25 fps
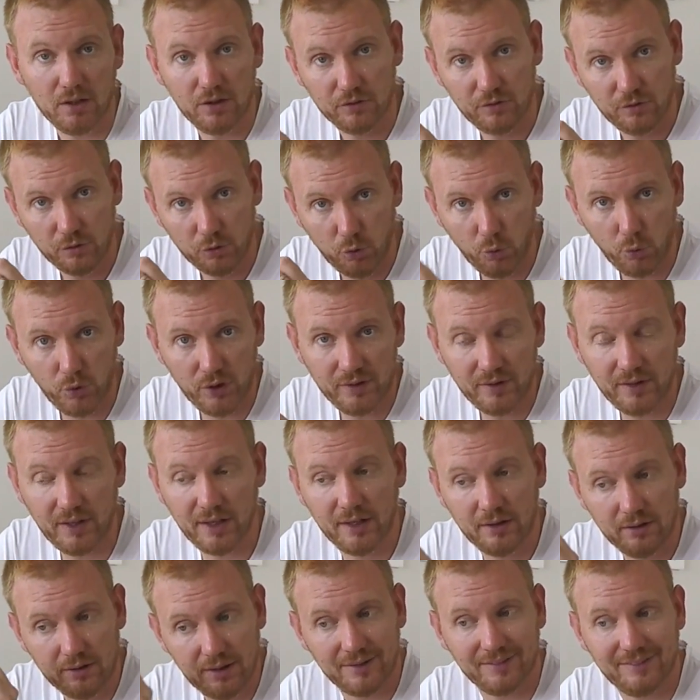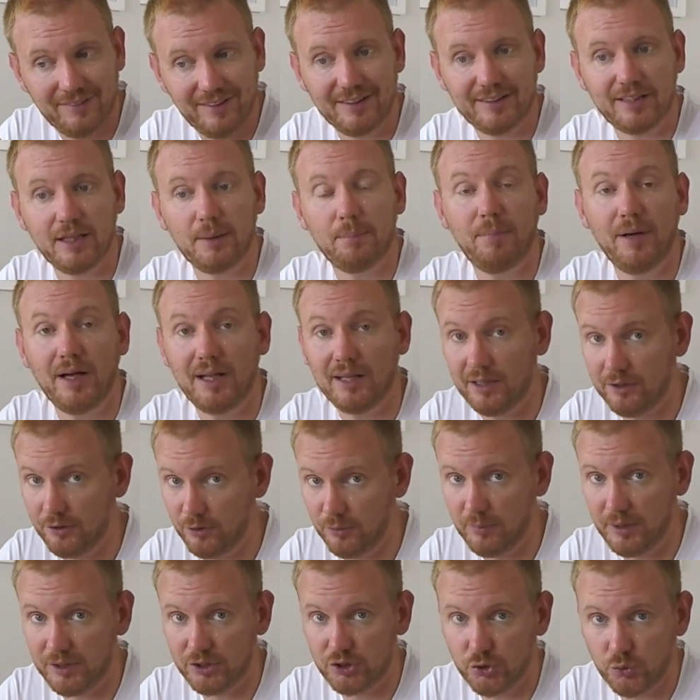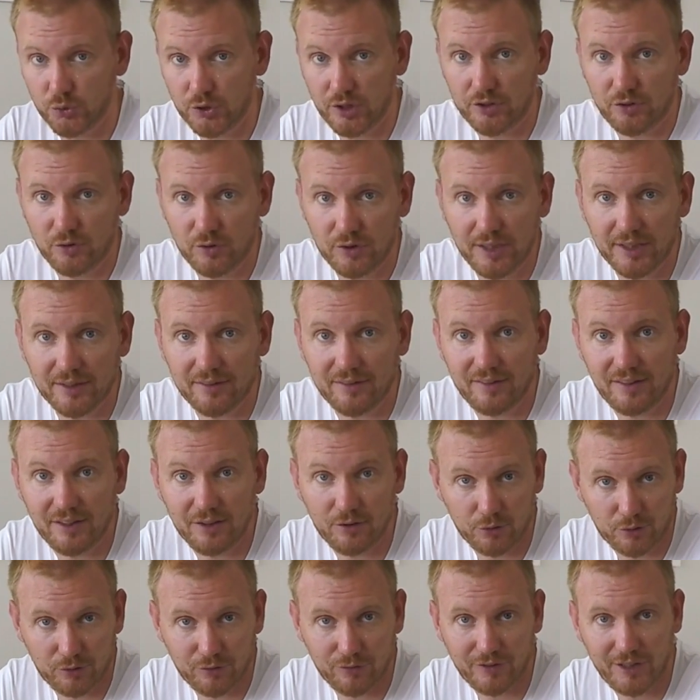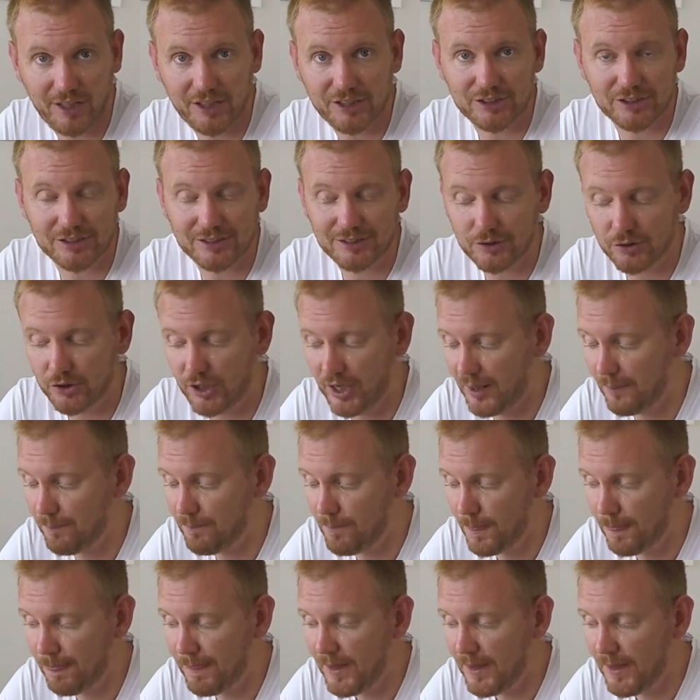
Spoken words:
So go in there and tick that bell and you'll make sure that you'll get the notifications, okay?